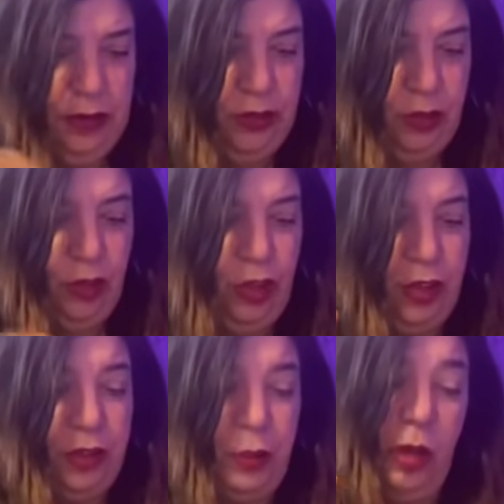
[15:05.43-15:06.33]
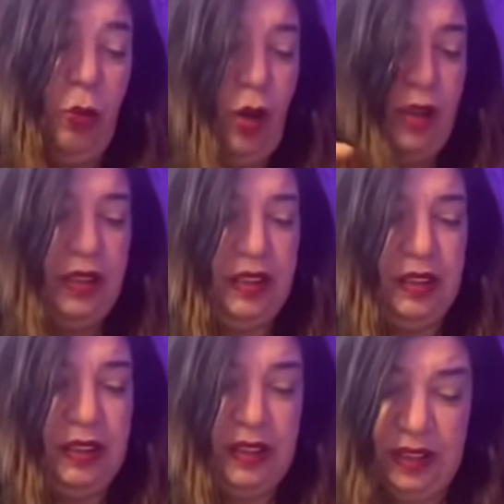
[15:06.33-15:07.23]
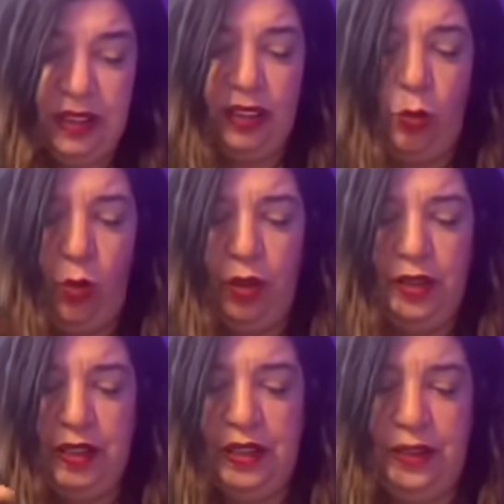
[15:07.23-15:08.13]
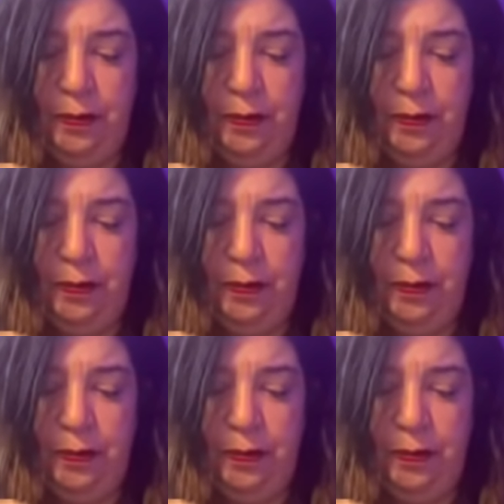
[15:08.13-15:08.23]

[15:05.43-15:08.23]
So you got the Three of Wands, the Six of Wands.